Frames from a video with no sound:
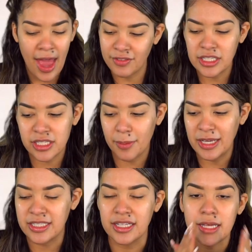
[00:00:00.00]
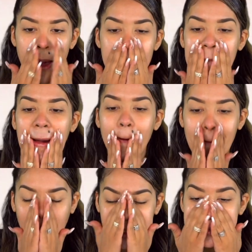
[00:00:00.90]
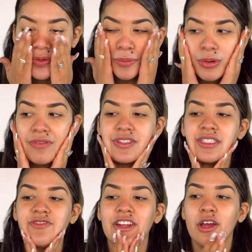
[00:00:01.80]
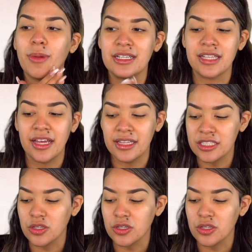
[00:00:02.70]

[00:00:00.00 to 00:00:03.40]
Everything's gonna make sense. But I just wanna preface this video by saying this.